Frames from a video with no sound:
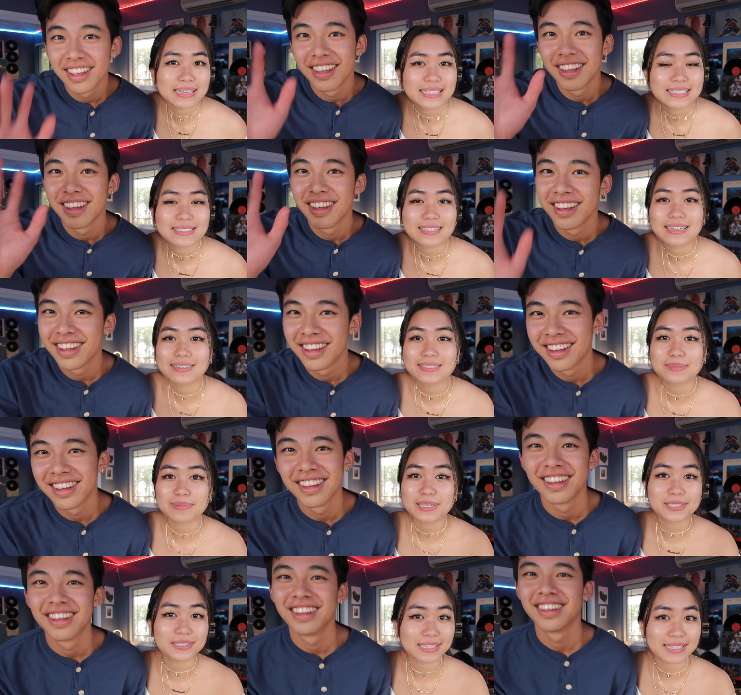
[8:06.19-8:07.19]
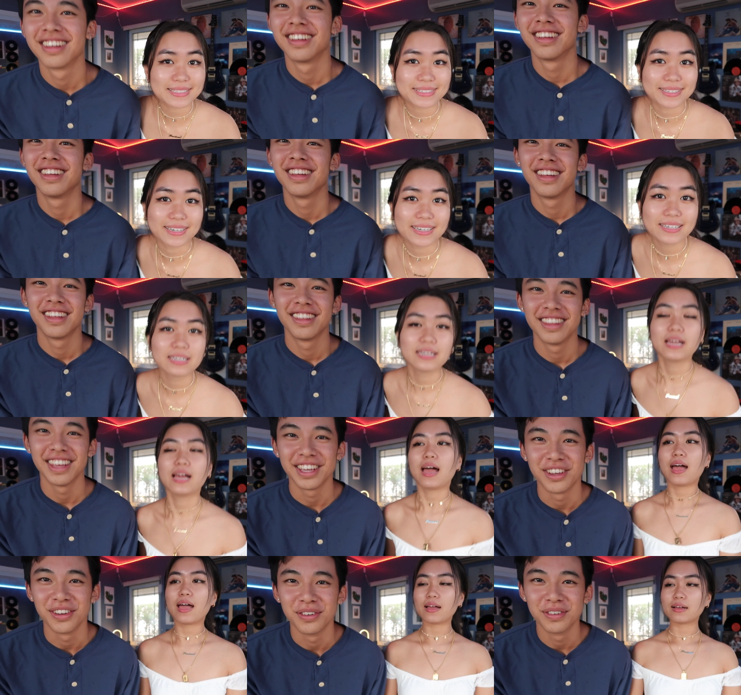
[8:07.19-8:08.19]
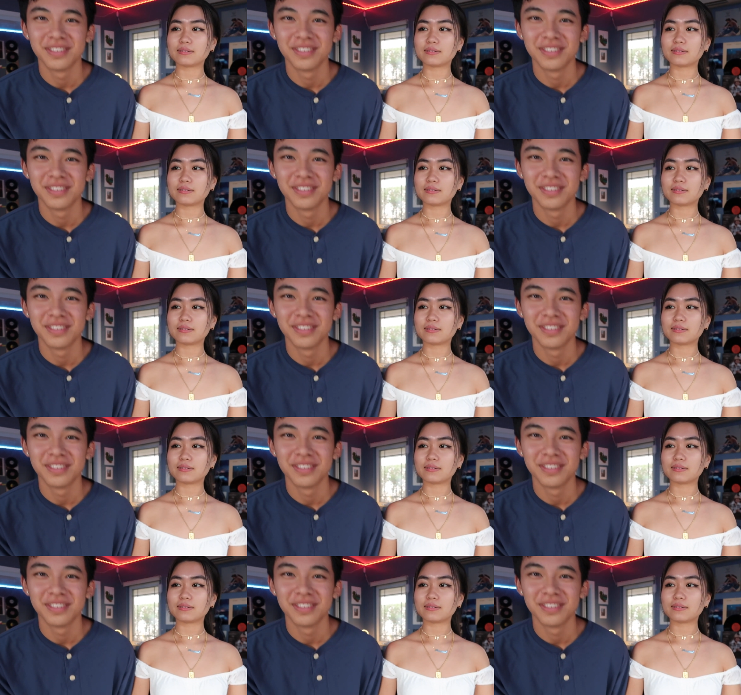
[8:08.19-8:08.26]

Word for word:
Speaker 1: as our special guest star. Thank